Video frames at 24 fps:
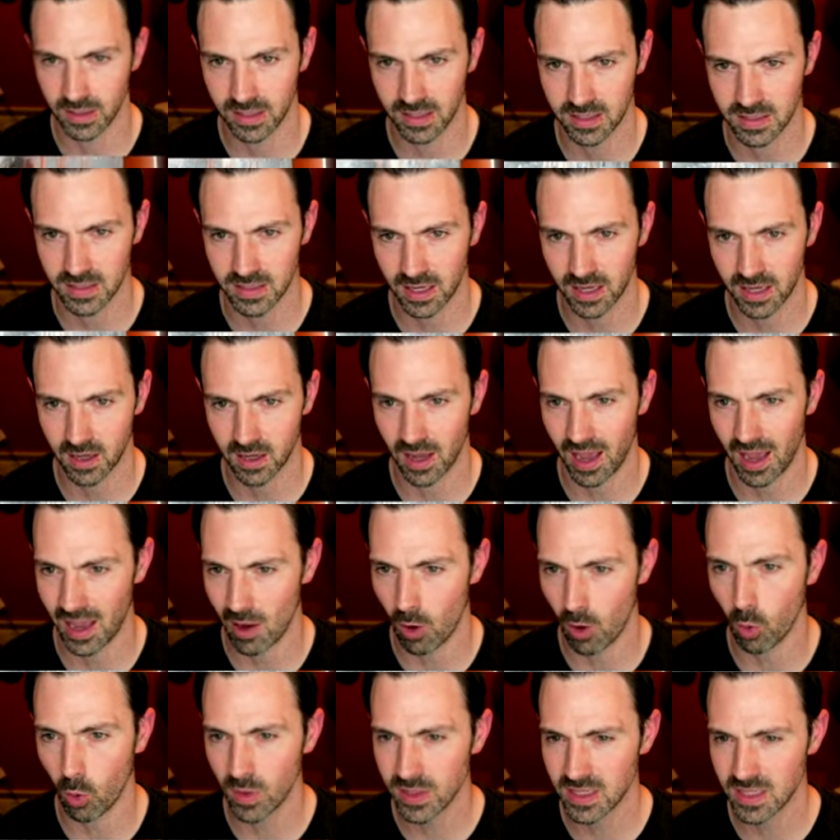it's like I
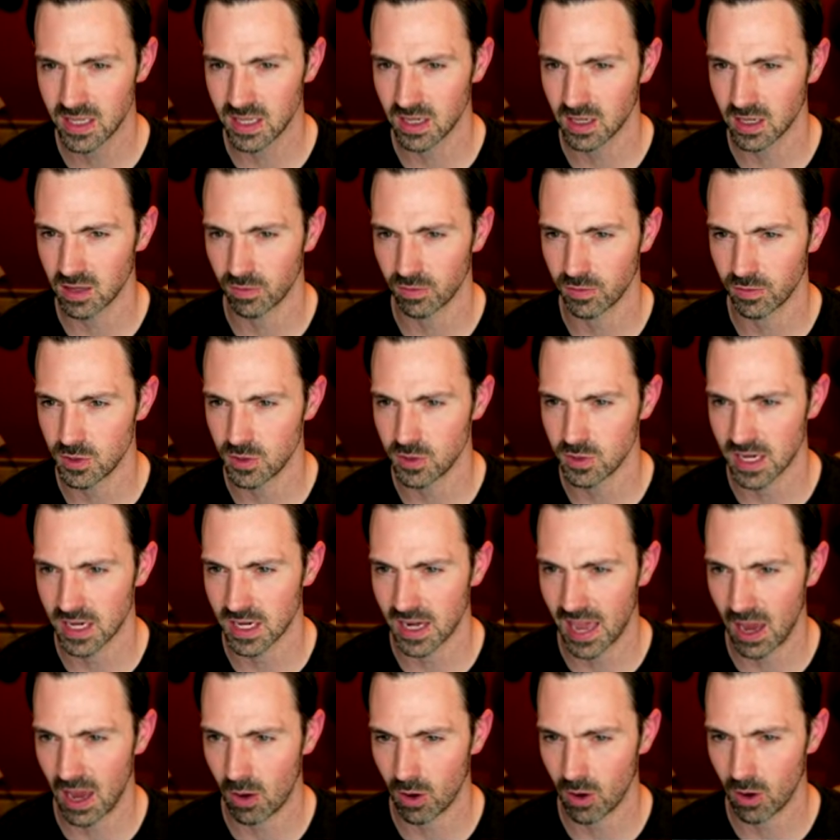always get confused at
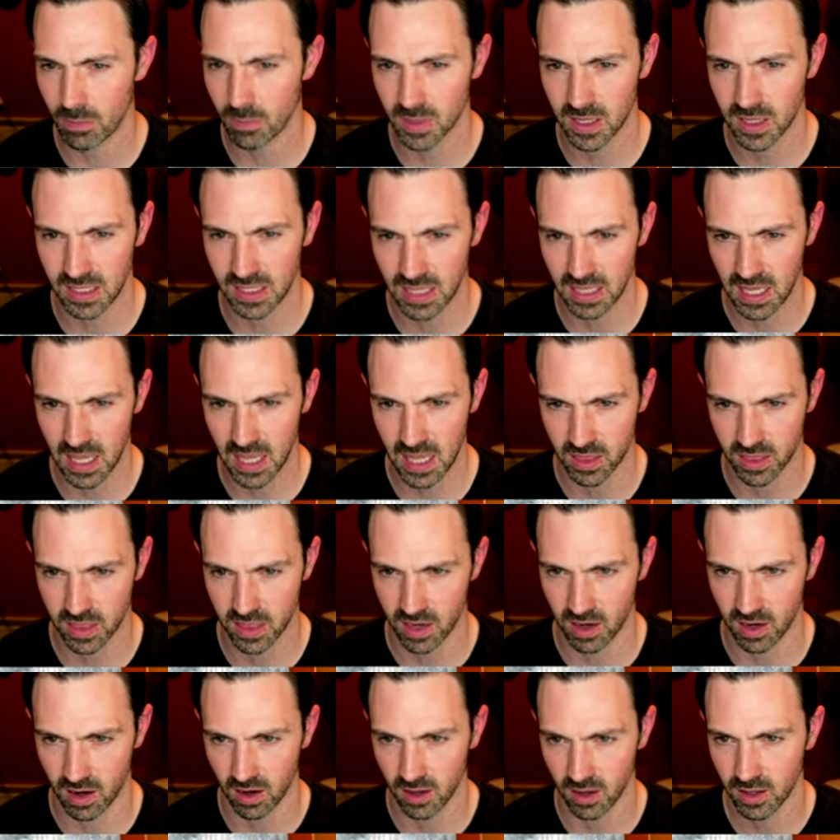how I'm gonna get
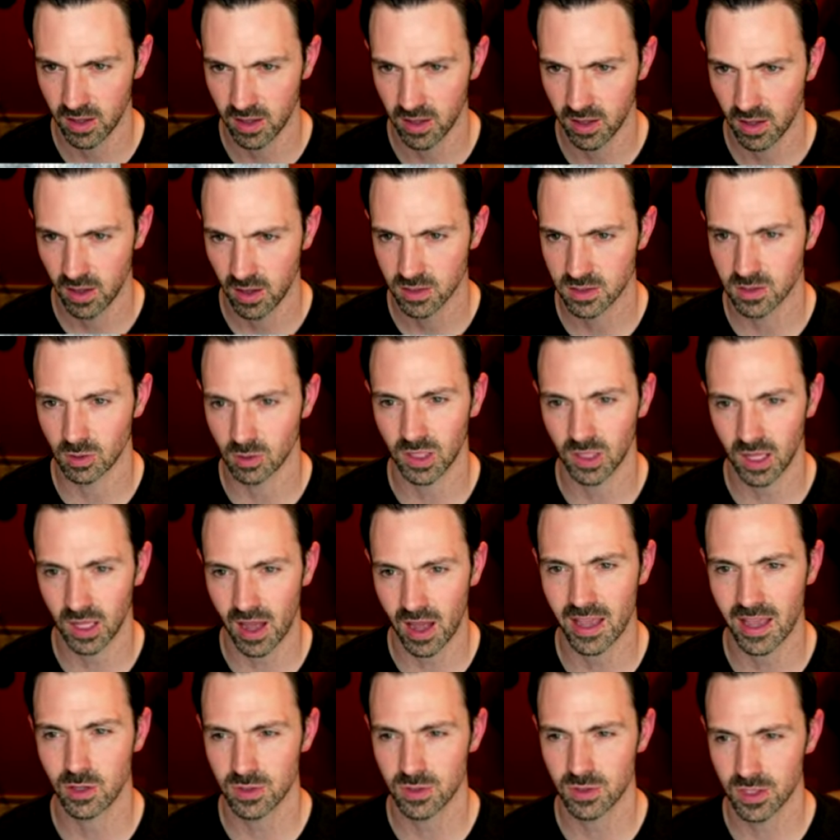there. So I
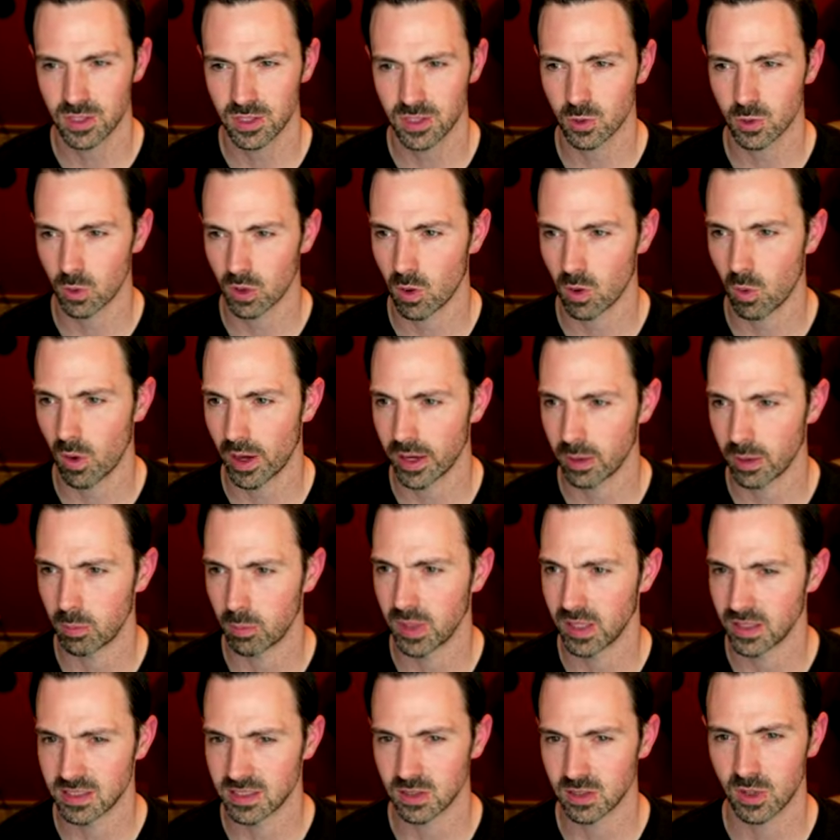use the store quite a
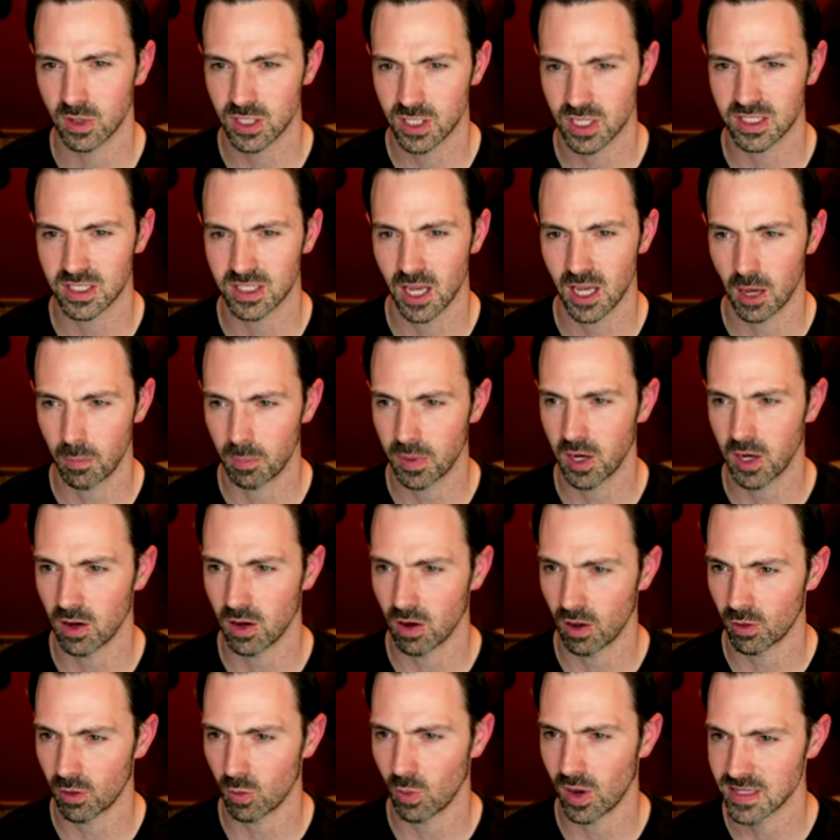bit, so it's just up here.
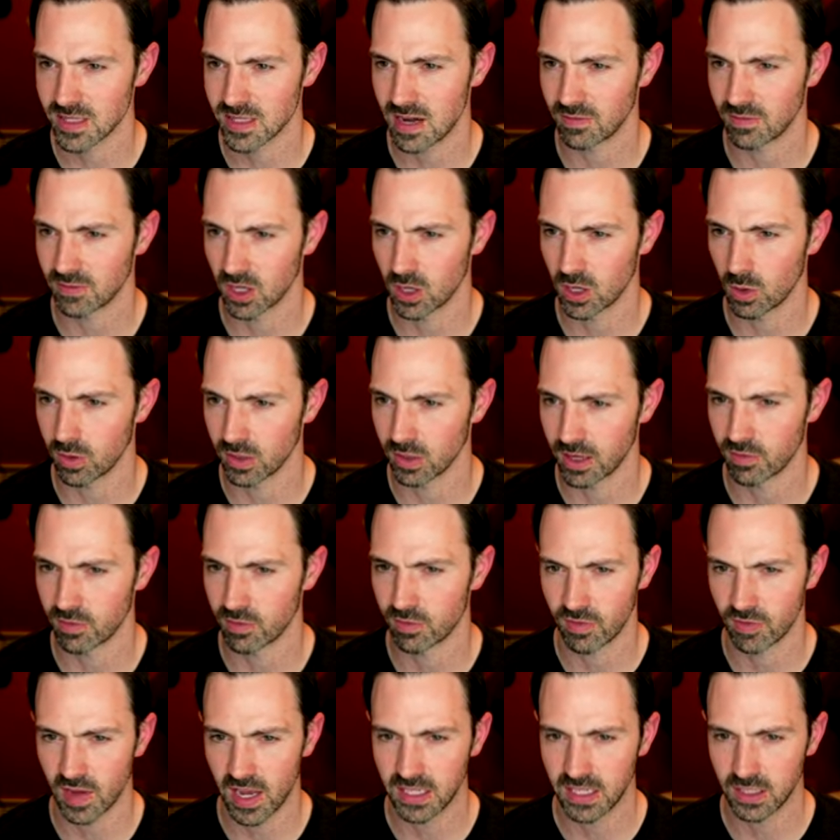Otherwise I have to go and like
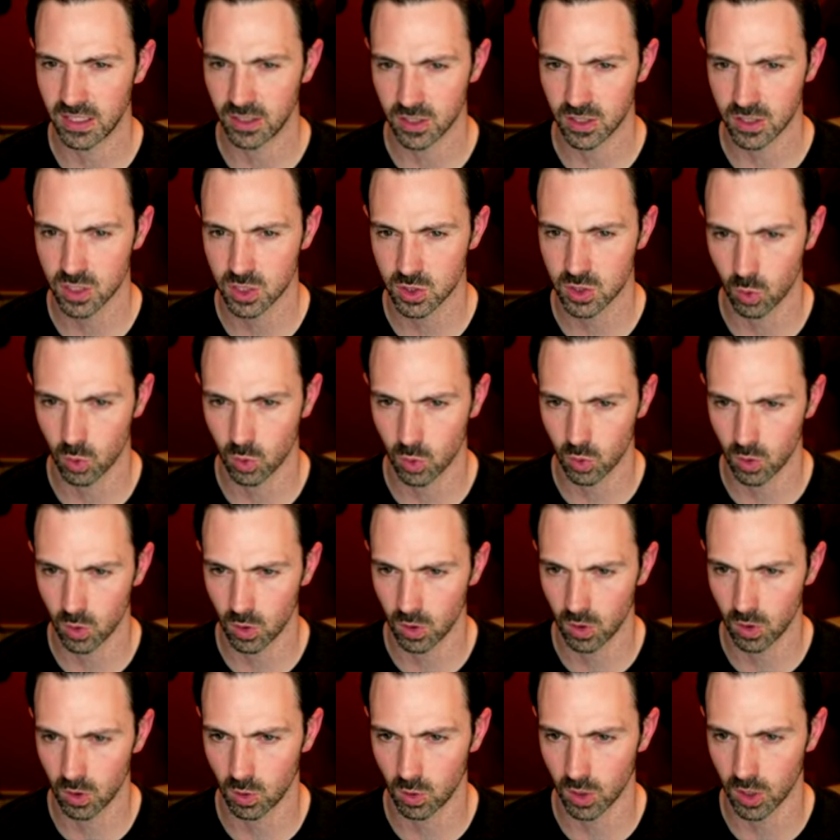find the
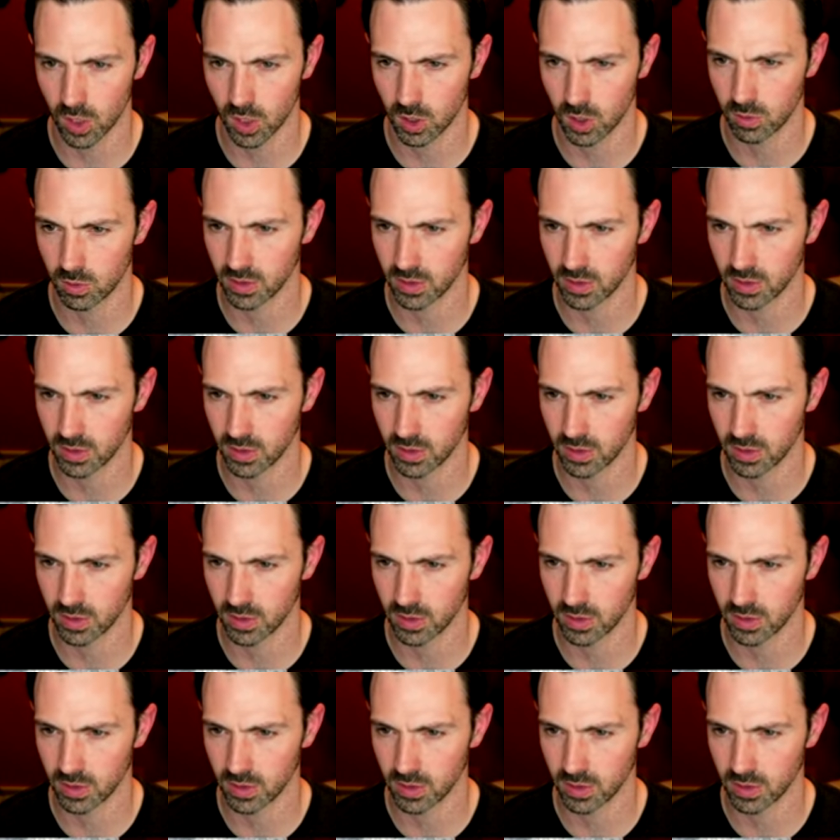store or go to